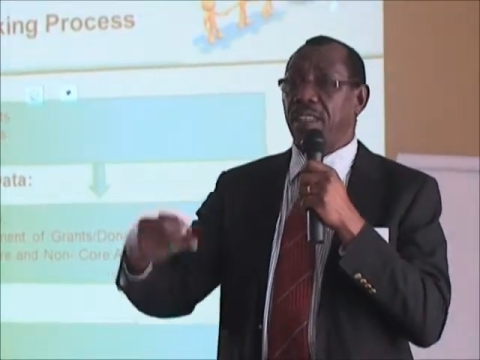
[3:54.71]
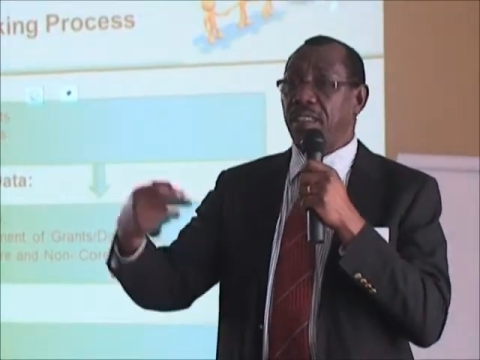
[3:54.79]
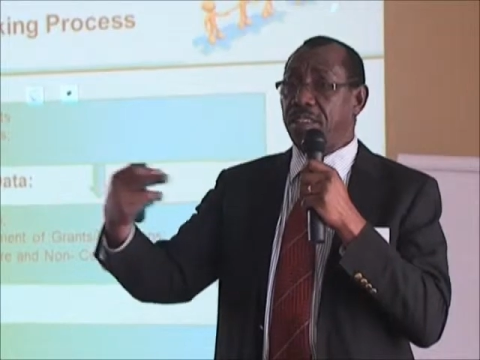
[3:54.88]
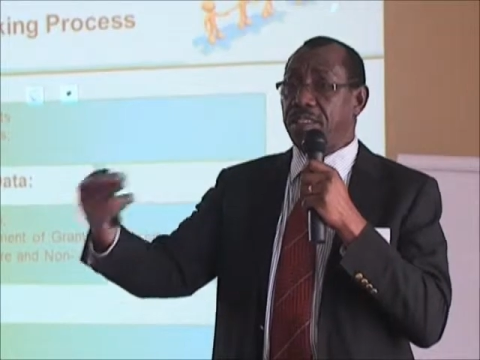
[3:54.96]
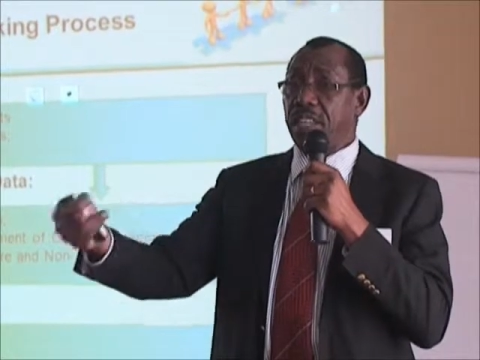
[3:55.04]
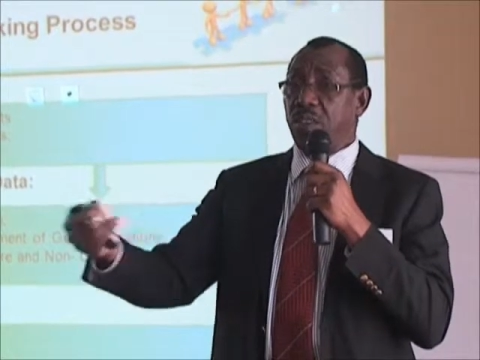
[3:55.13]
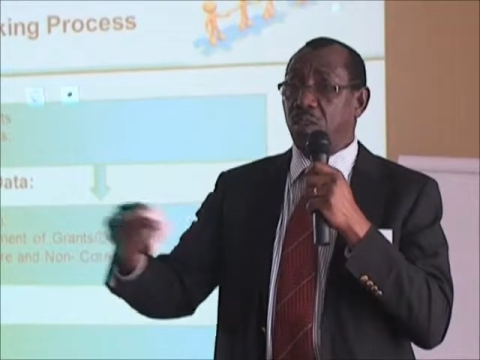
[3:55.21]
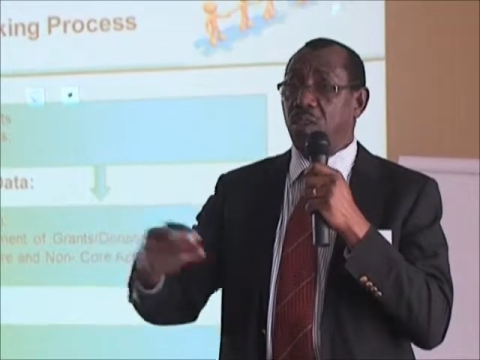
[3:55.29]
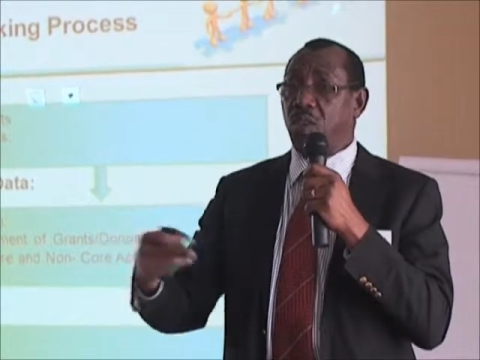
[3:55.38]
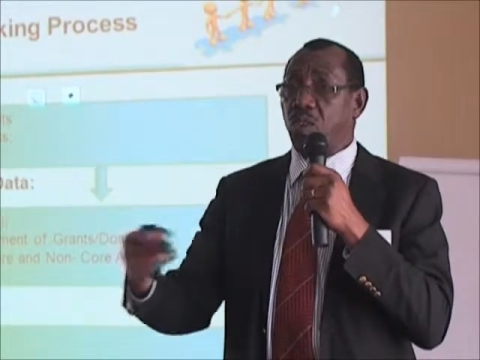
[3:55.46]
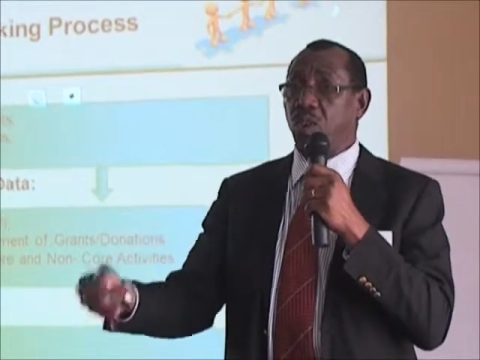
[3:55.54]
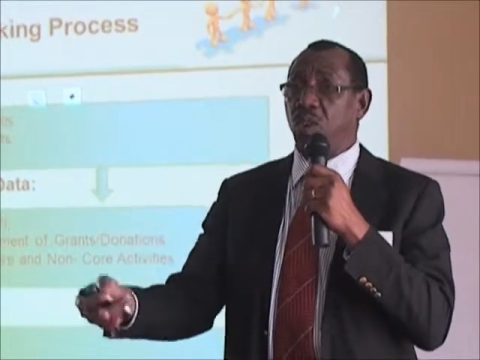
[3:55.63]
Those are
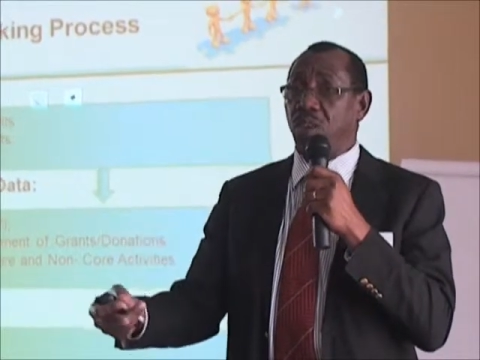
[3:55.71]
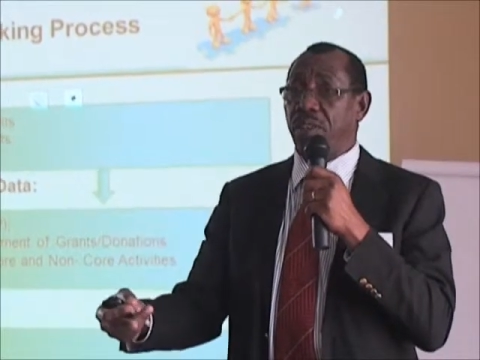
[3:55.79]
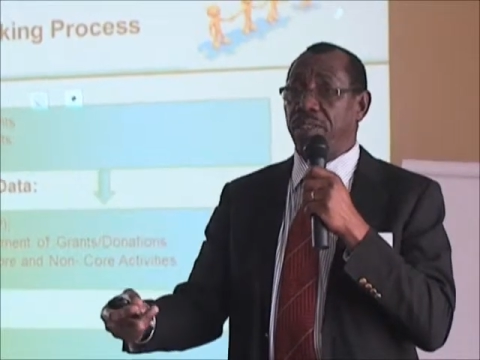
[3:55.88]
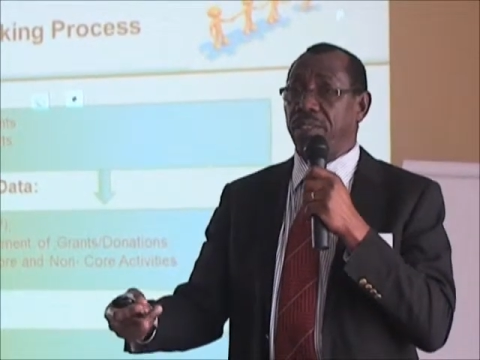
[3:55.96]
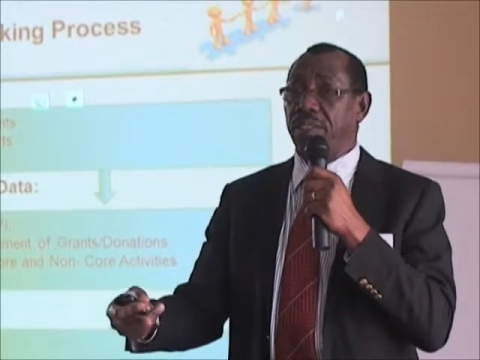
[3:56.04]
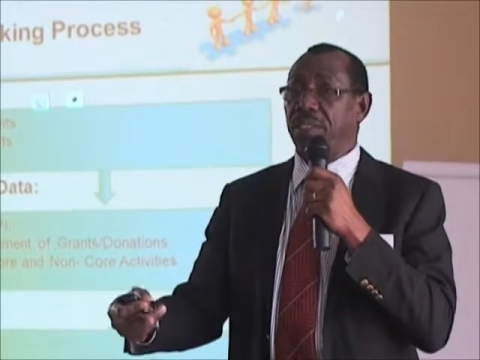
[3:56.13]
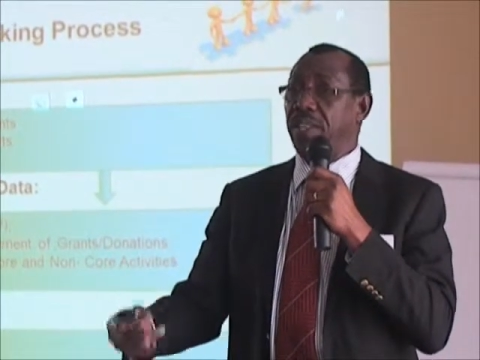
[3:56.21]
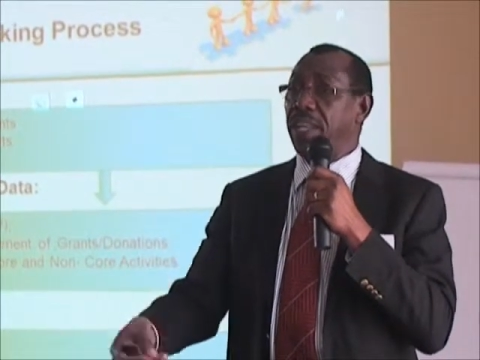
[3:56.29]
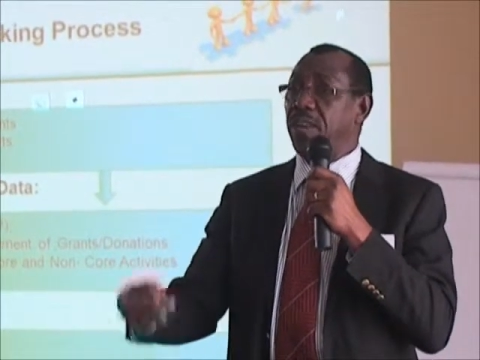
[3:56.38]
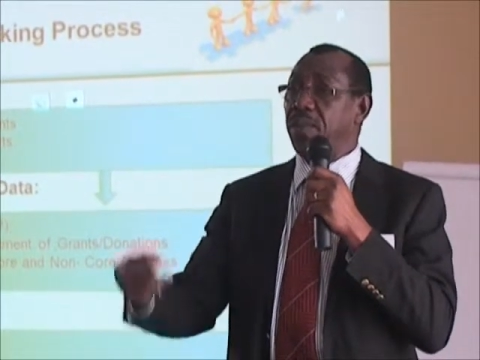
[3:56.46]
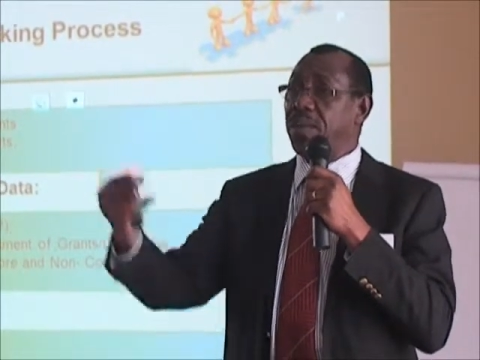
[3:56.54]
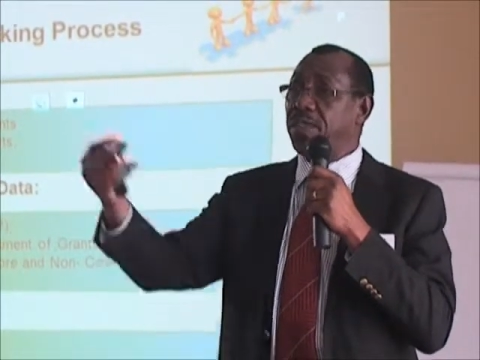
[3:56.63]
non-core,
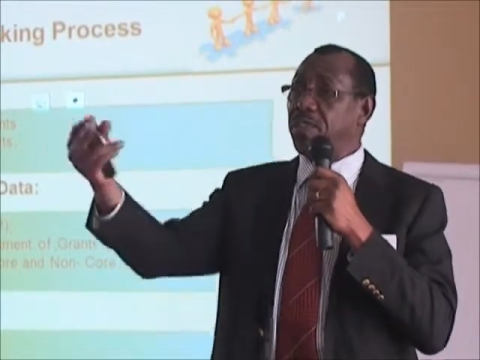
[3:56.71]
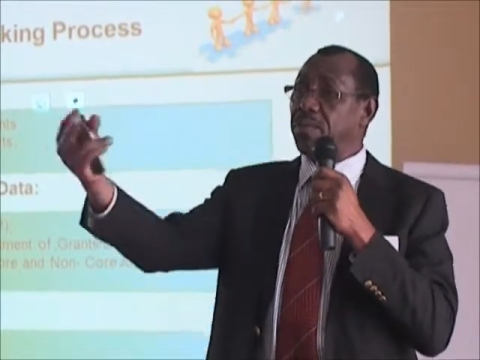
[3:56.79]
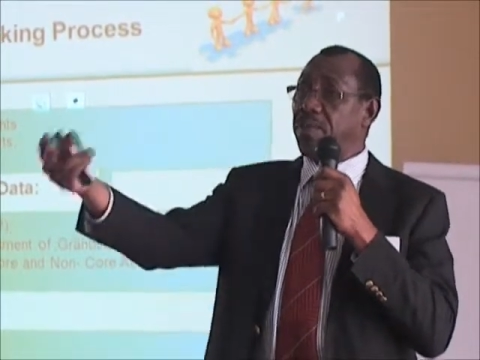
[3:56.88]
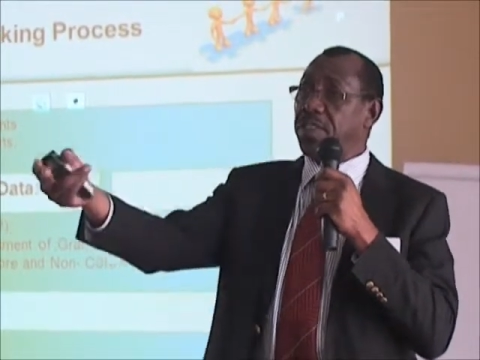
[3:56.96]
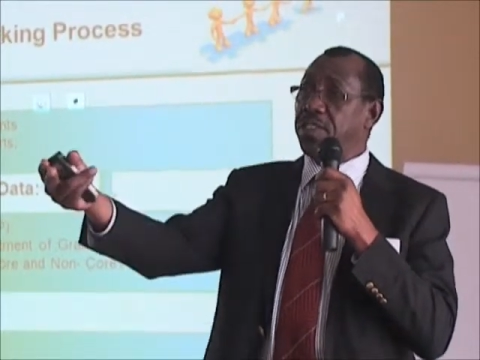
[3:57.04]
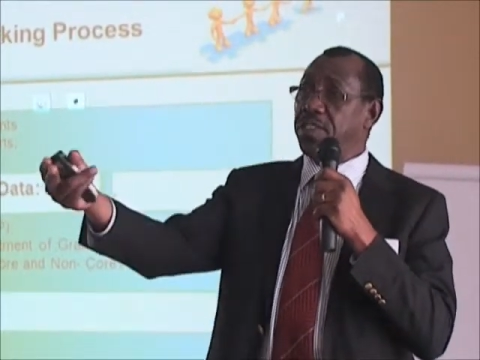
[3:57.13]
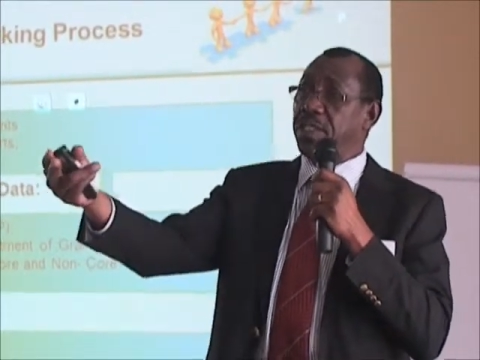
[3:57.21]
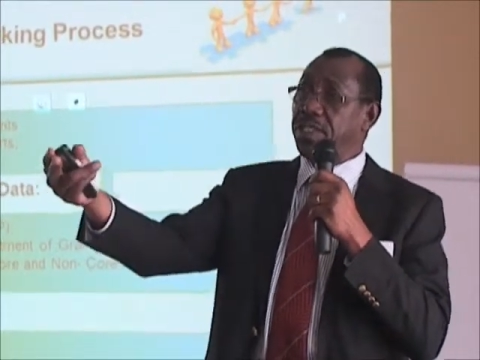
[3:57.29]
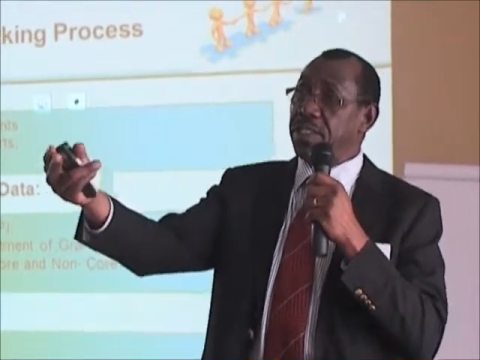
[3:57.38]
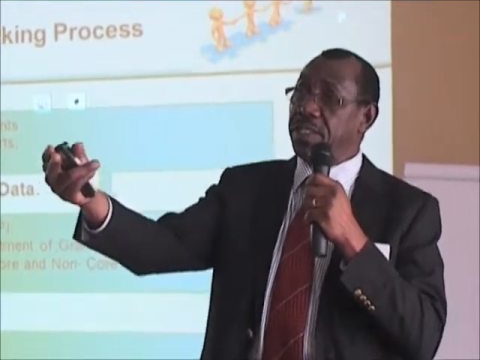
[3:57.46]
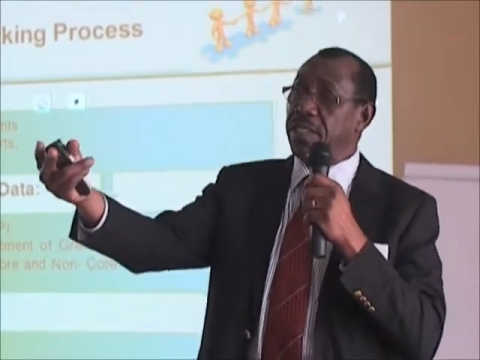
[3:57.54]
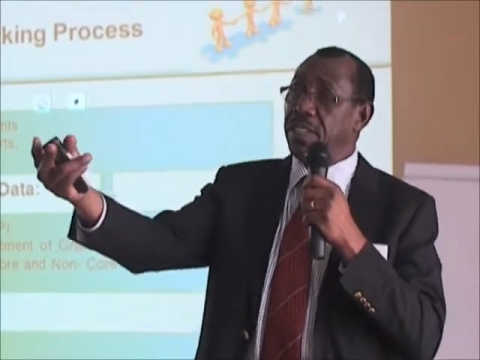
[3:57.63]
like what we
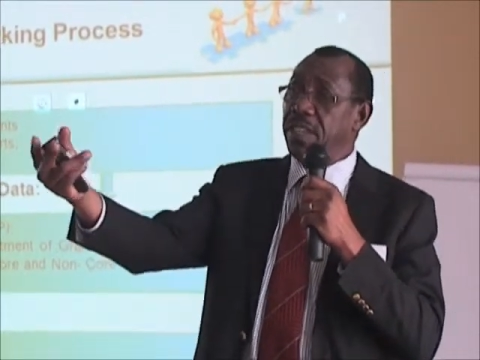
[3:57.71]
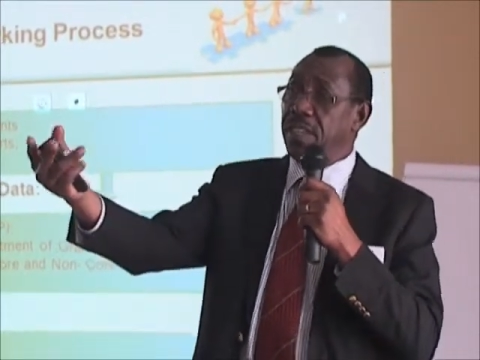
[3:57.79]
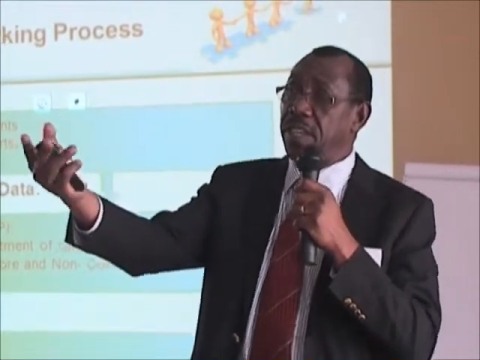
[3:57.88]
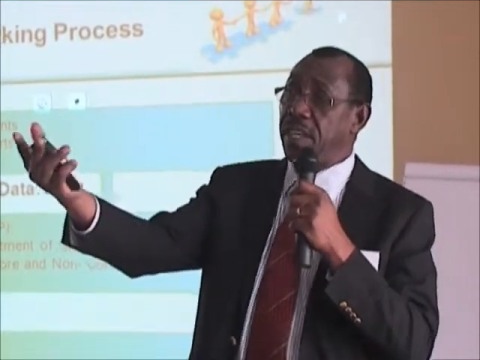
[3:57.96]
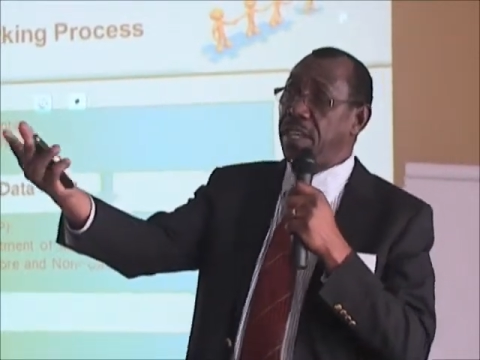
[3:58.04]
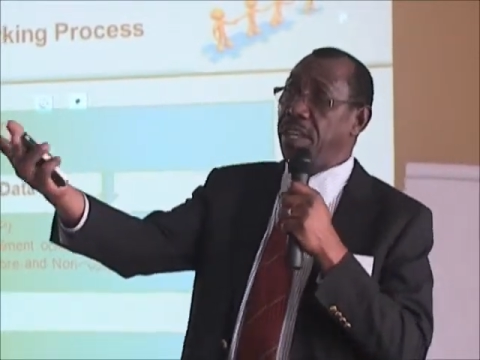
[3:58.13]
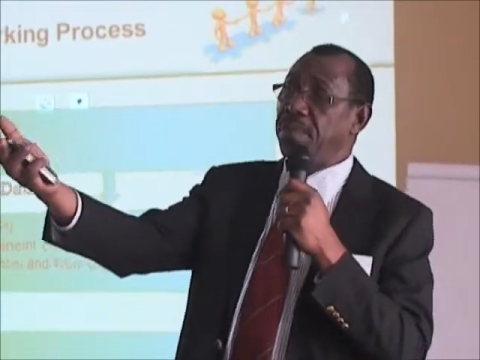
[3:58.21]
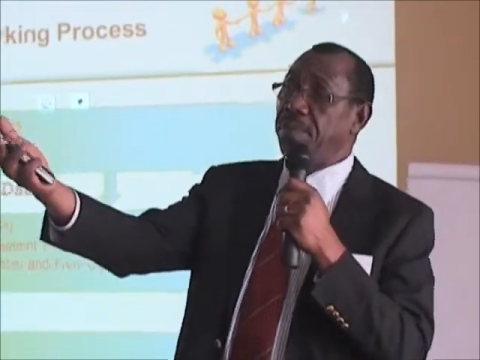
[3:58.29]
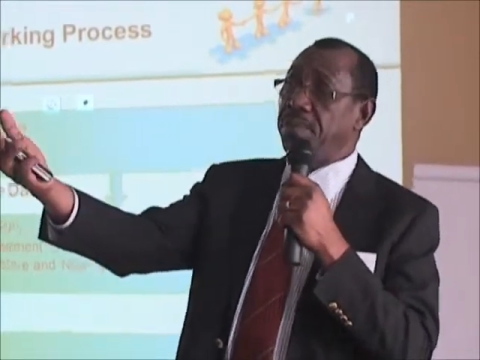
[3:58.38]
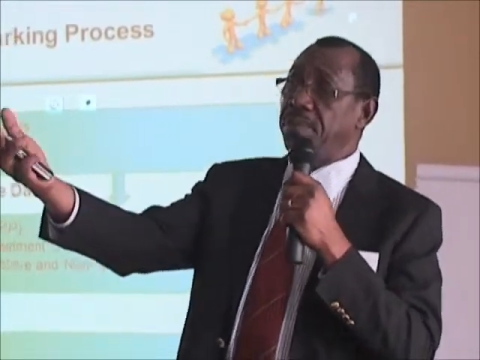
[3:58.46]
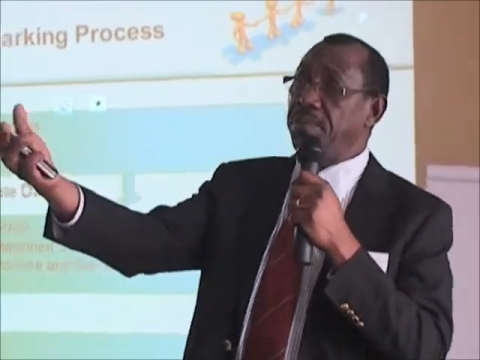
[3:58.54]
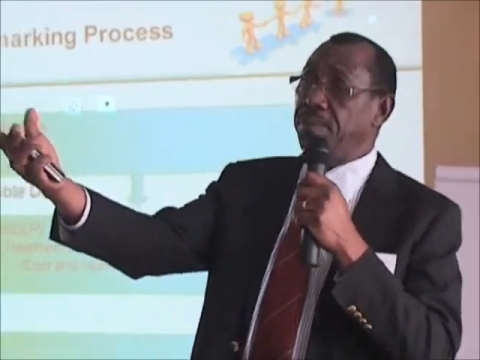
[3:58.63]
mentioned,
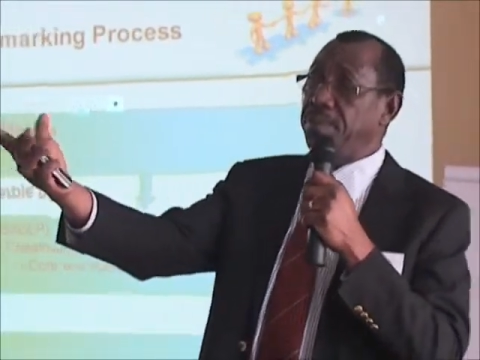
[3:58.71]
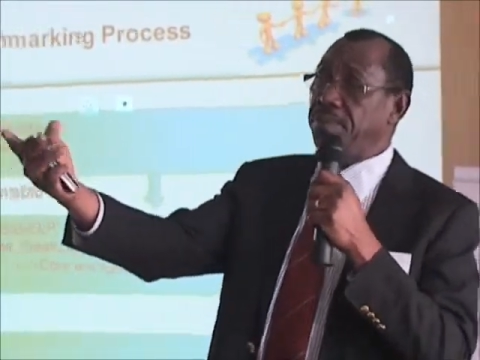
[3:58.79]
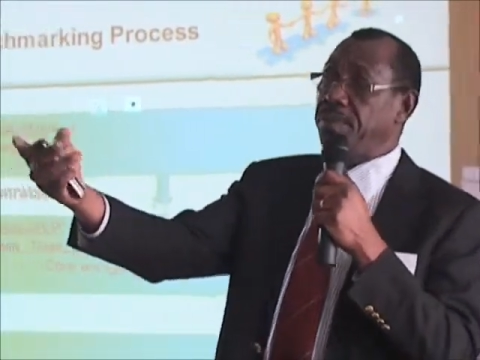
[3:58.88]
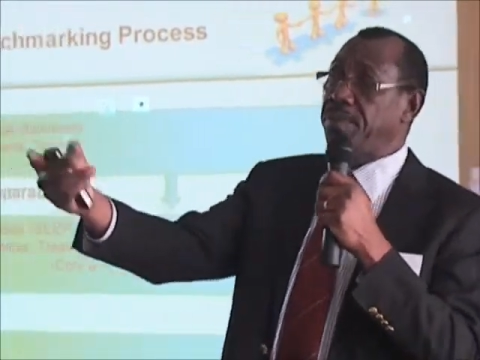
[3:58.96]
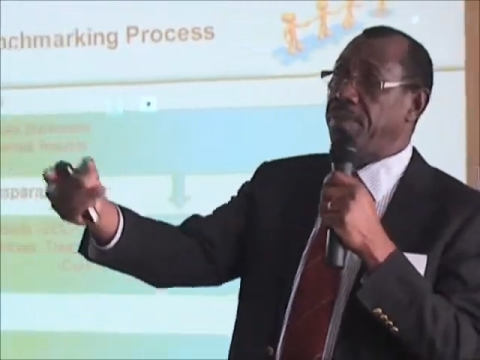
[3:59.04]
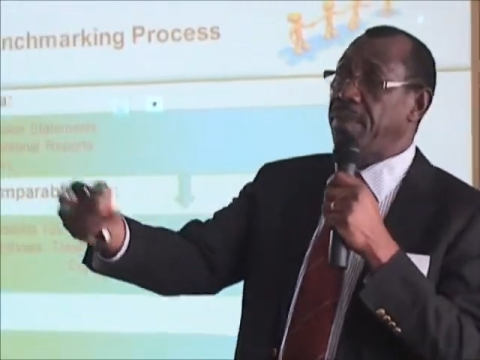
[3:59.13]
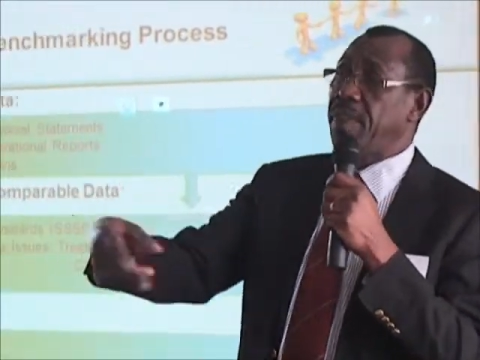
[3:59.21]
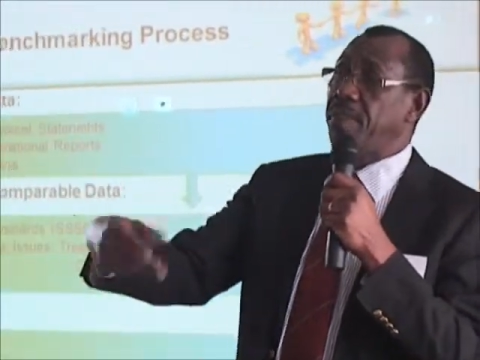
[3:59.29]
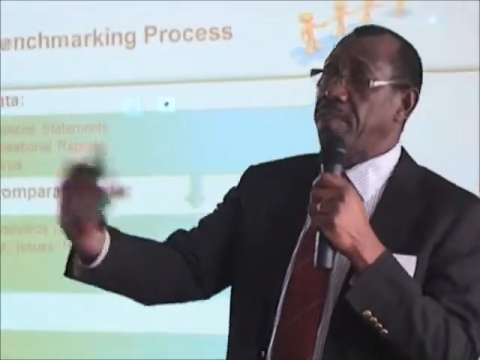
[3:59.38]
the